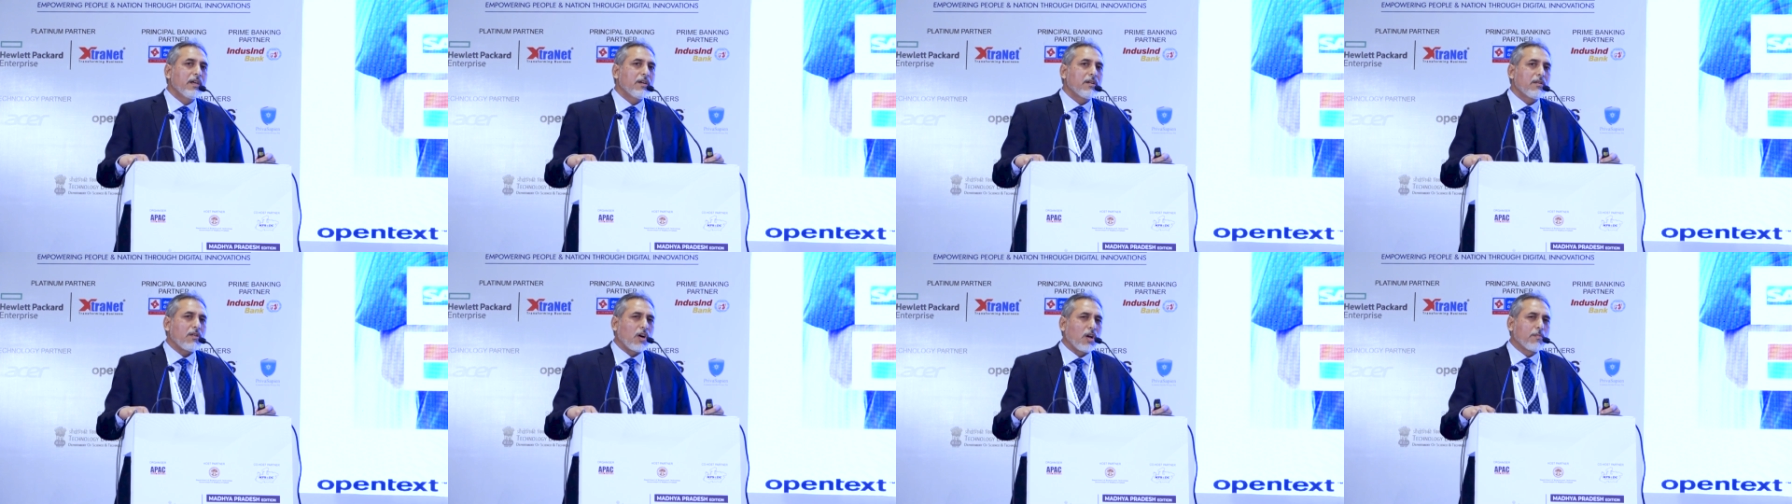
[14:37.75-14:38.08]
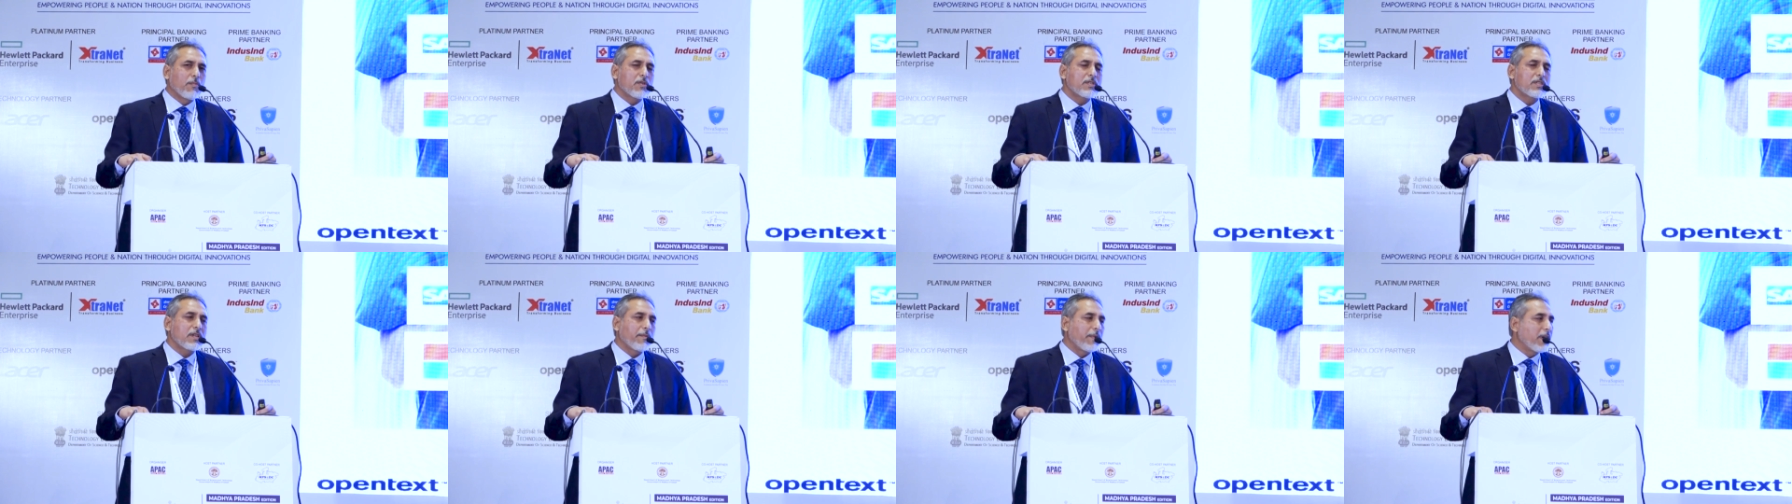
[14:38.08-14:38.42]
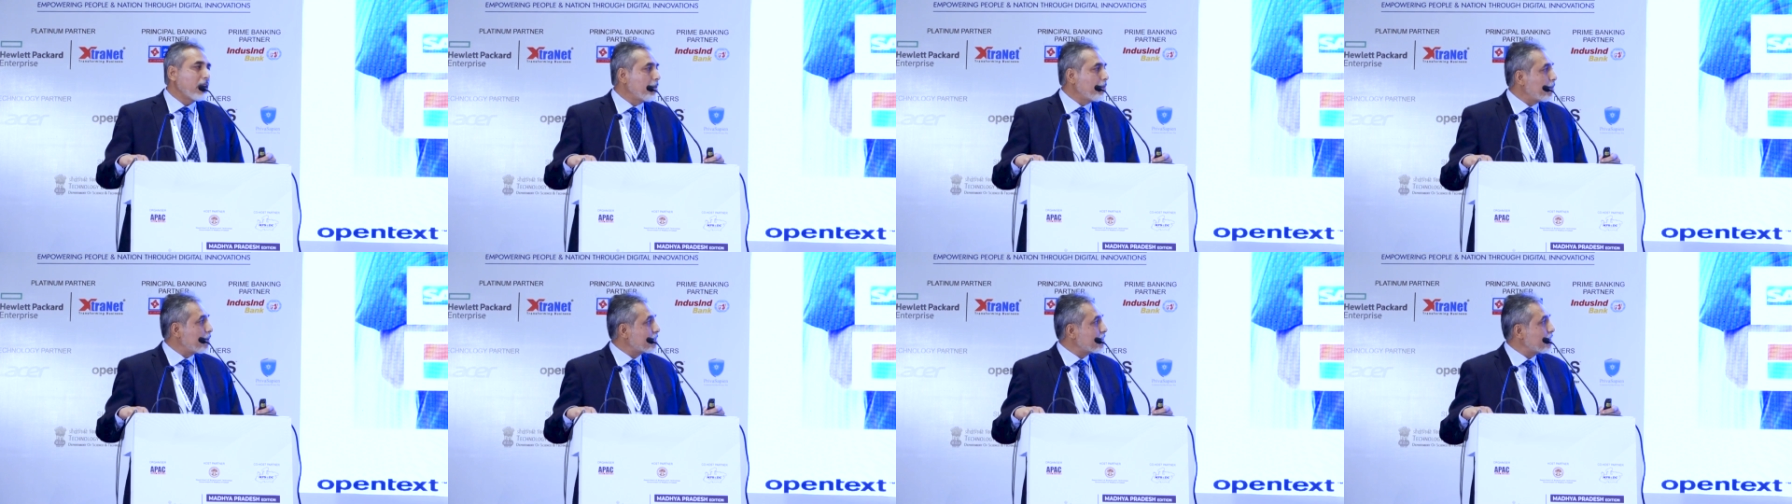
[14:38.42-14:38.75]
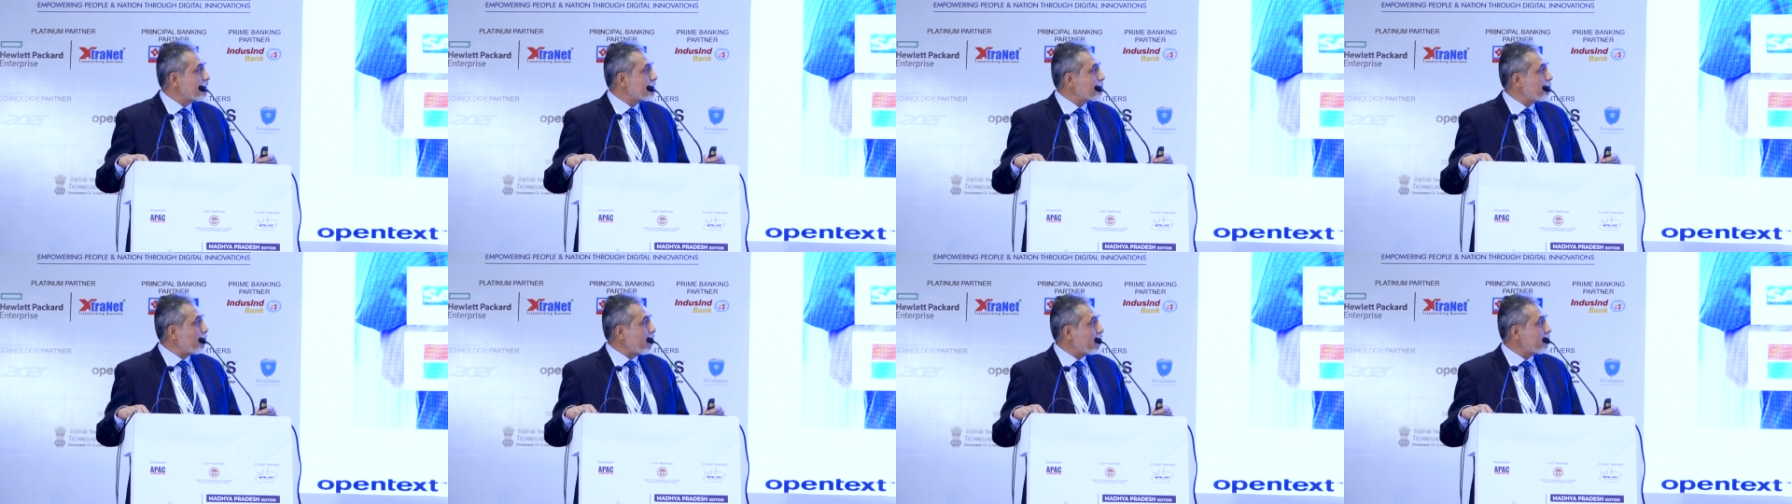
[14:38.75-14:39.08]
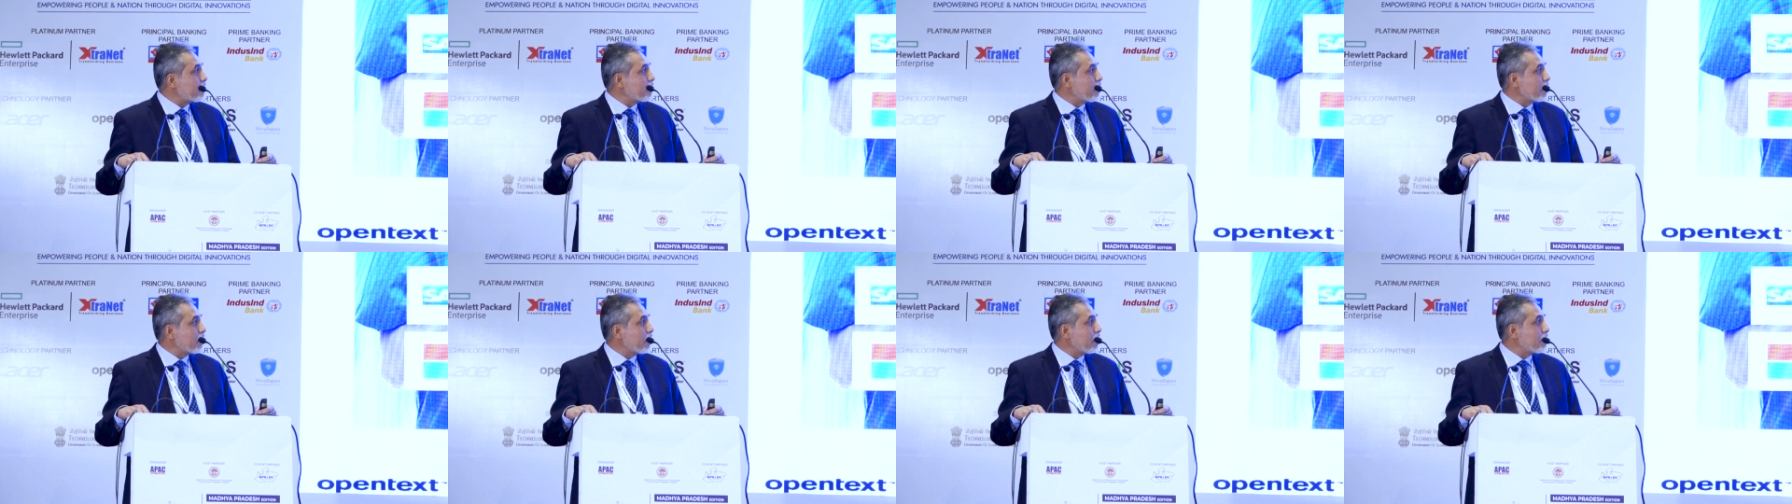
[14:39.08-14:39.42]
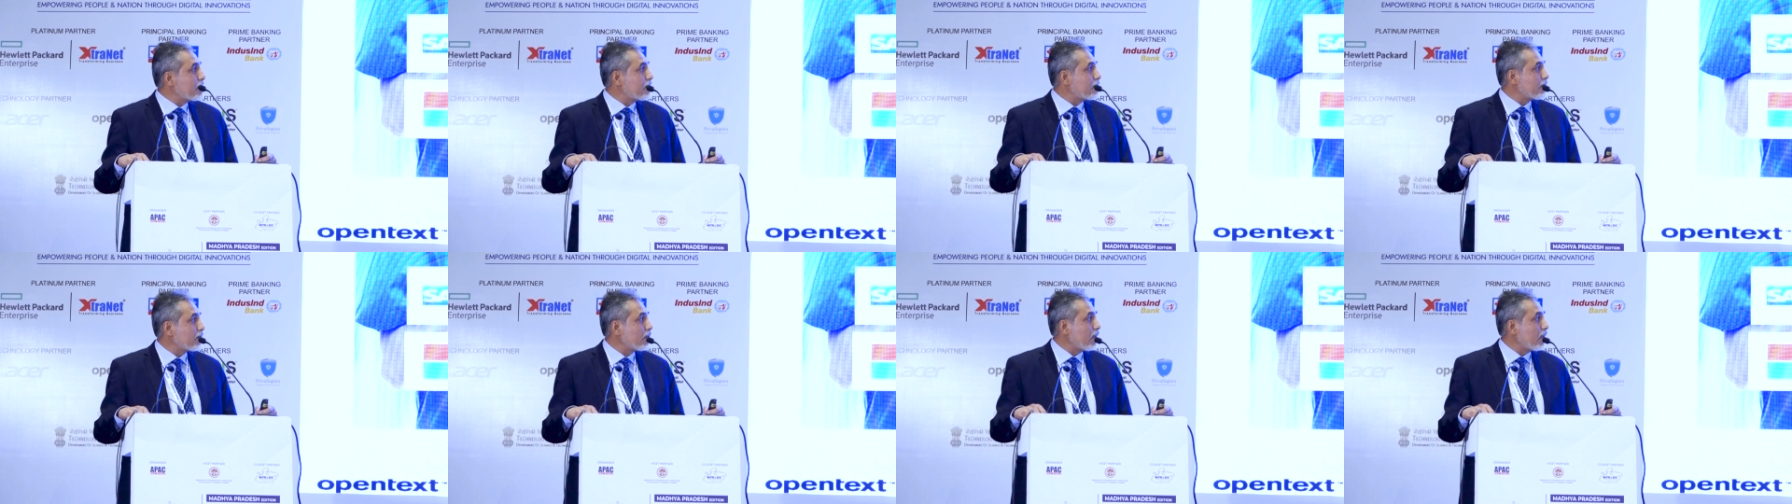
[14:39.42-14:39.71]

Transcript: Almost 70% smart cities.